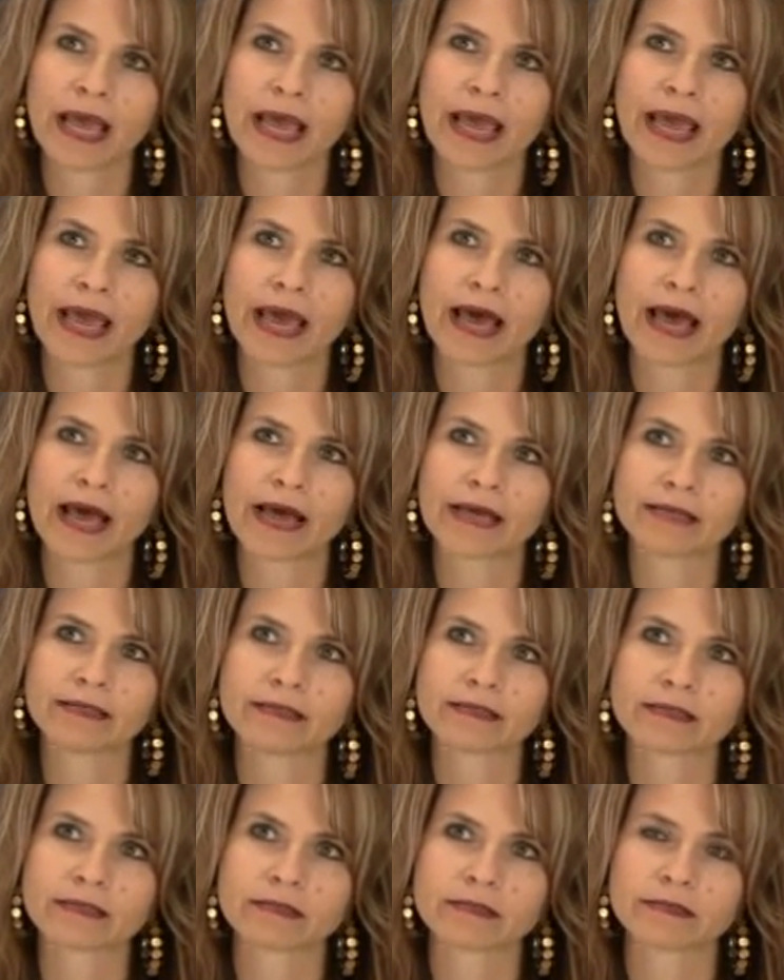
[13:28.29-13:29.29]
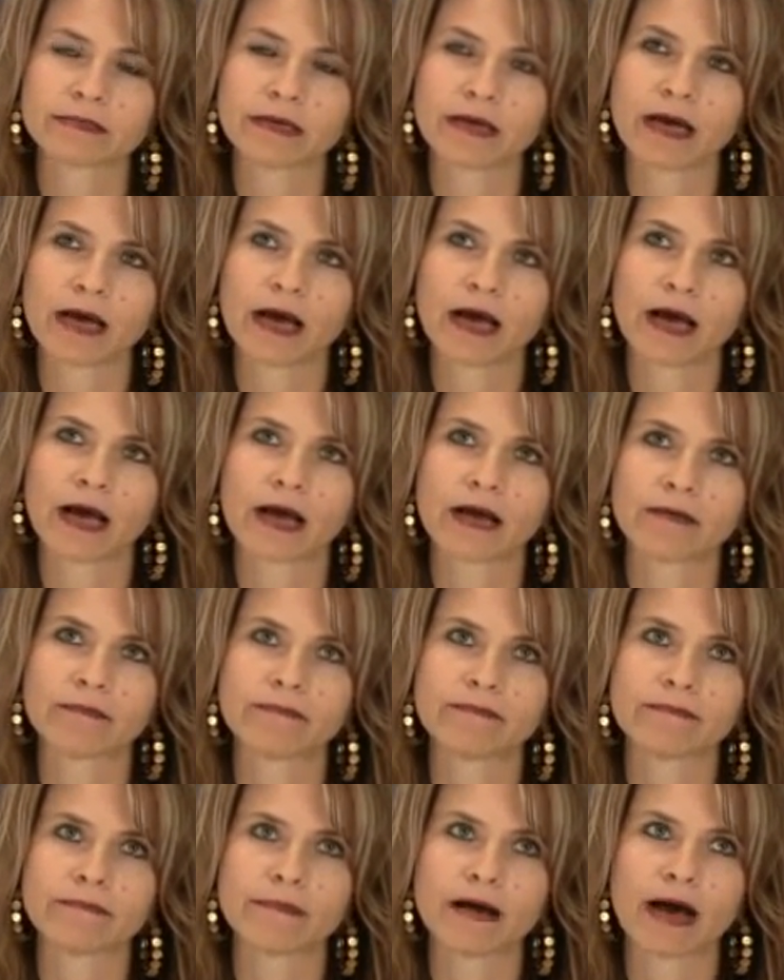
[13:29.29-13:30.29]
And
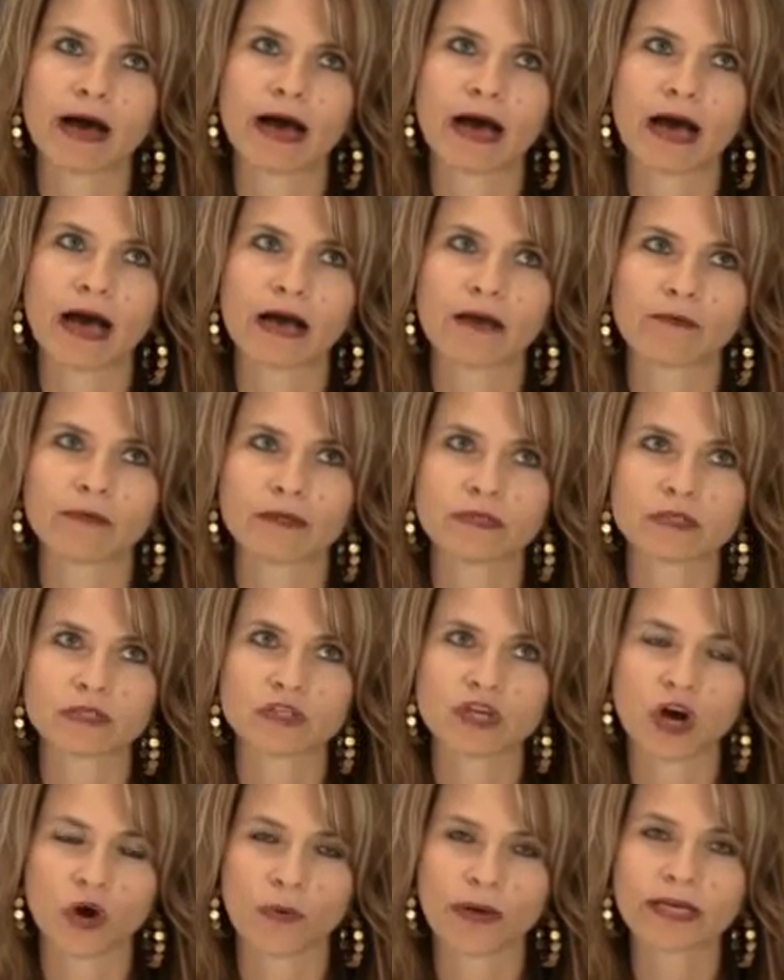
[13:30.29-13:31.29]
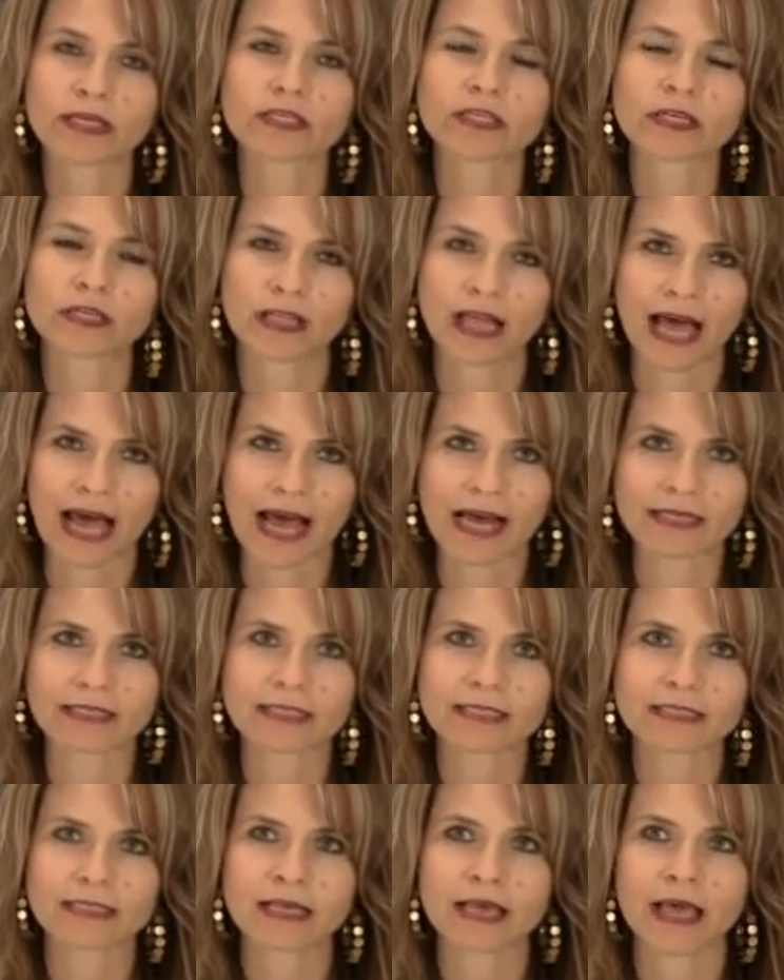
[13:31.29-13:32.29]
um, I, I was going to
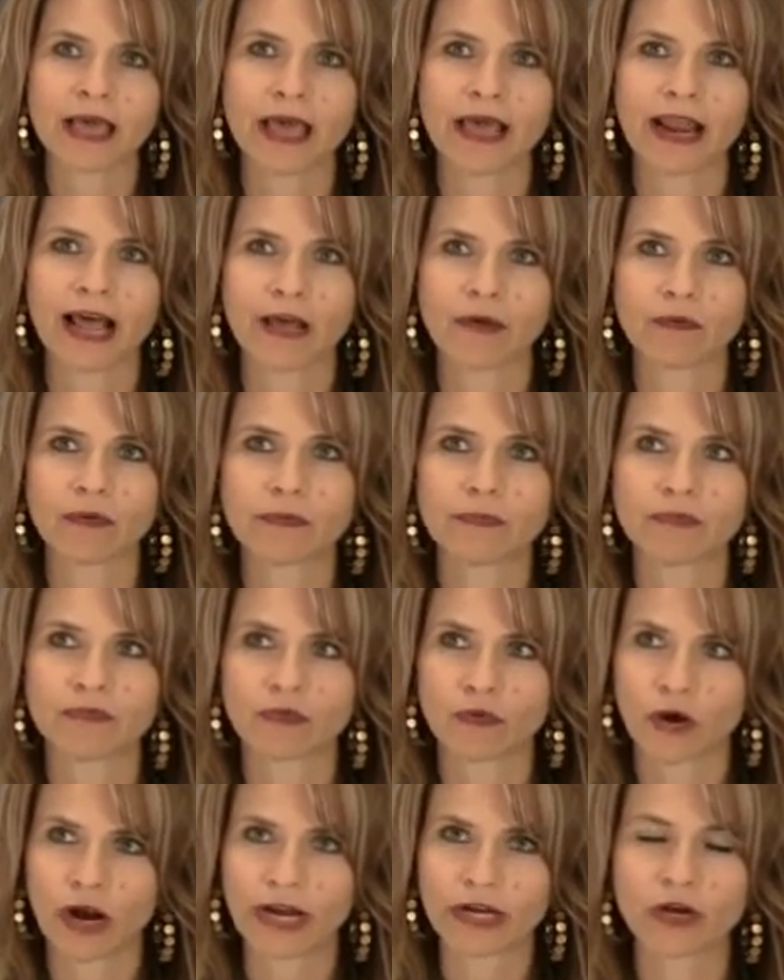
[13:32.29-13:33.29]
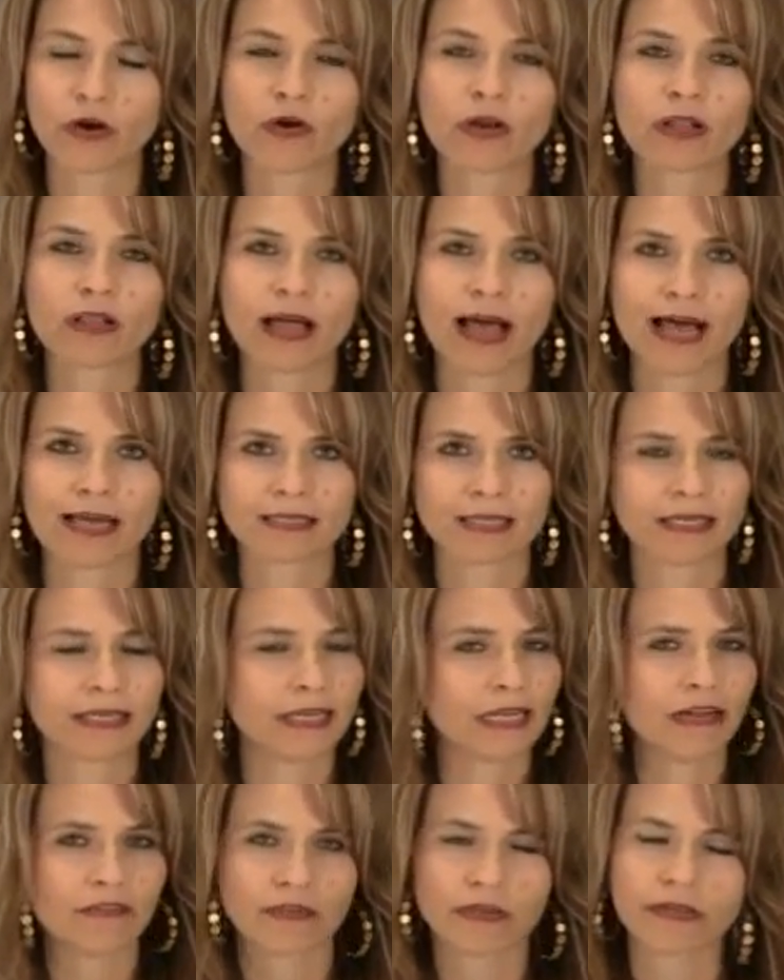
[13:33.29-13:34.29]
class and I would, before I'd go to class, I'd
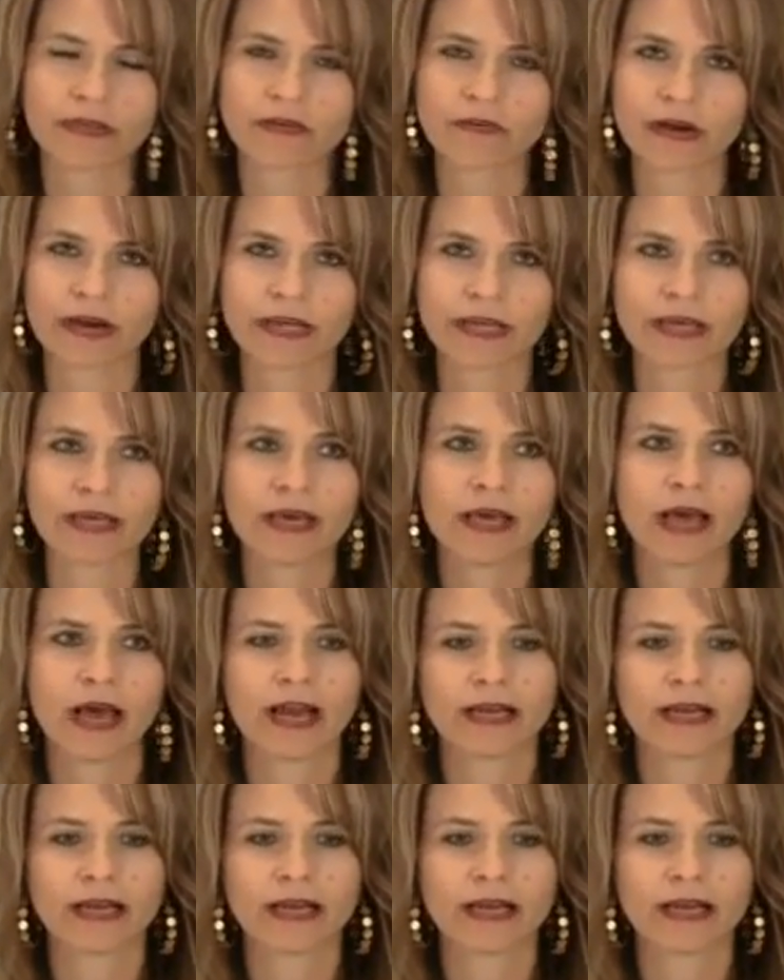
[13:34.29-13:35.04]
get everything ready.